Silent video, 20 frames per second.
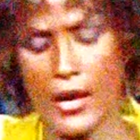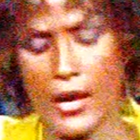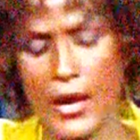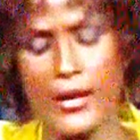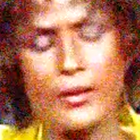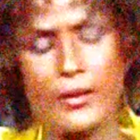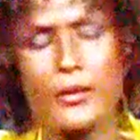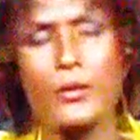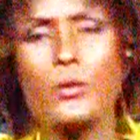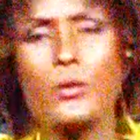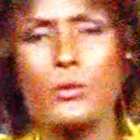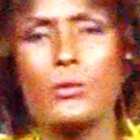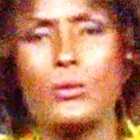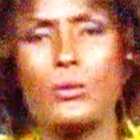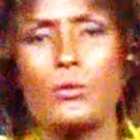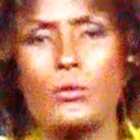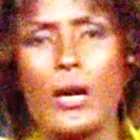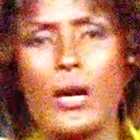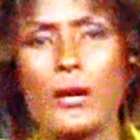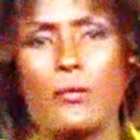
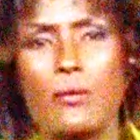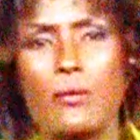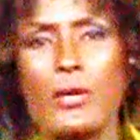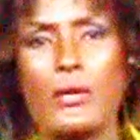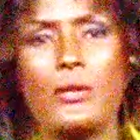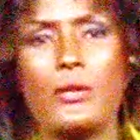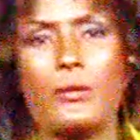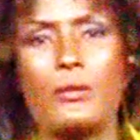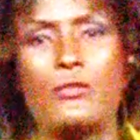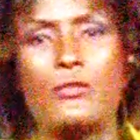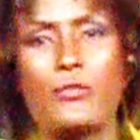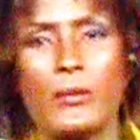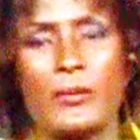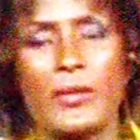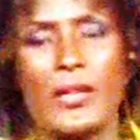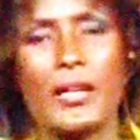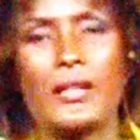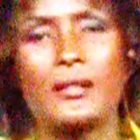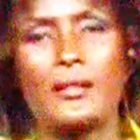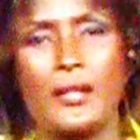I really knew
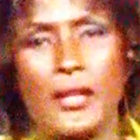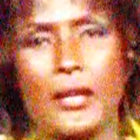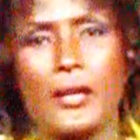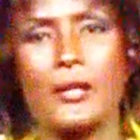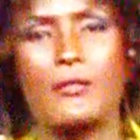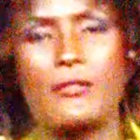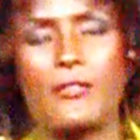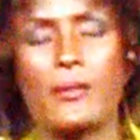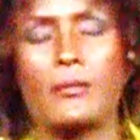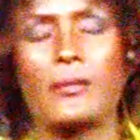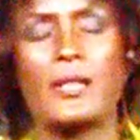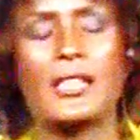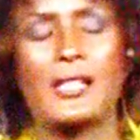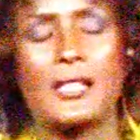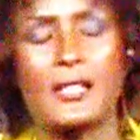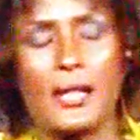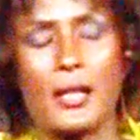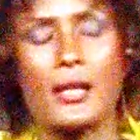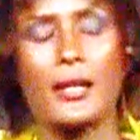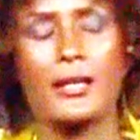from that day, from the
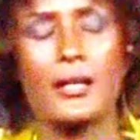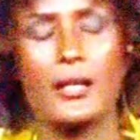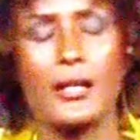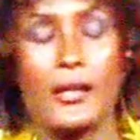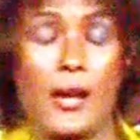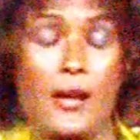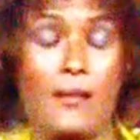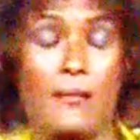second it